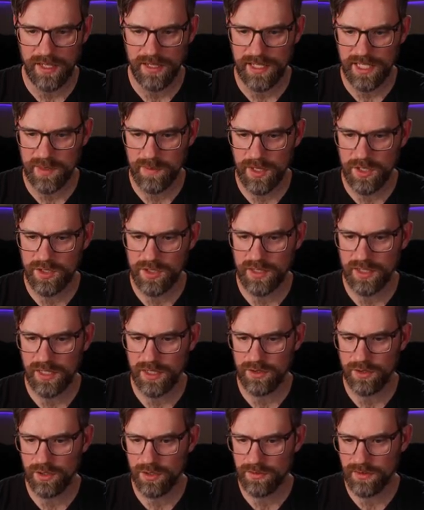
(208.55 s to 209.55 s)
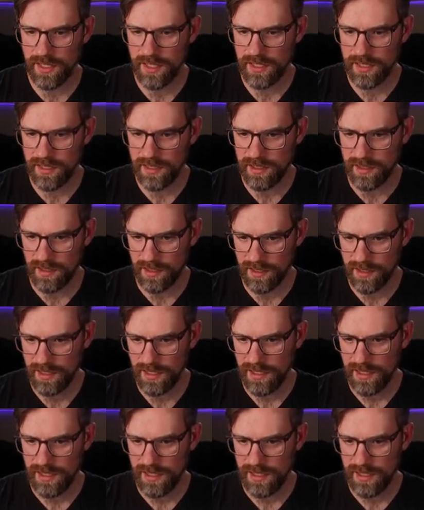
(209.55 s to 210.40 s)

especially look right here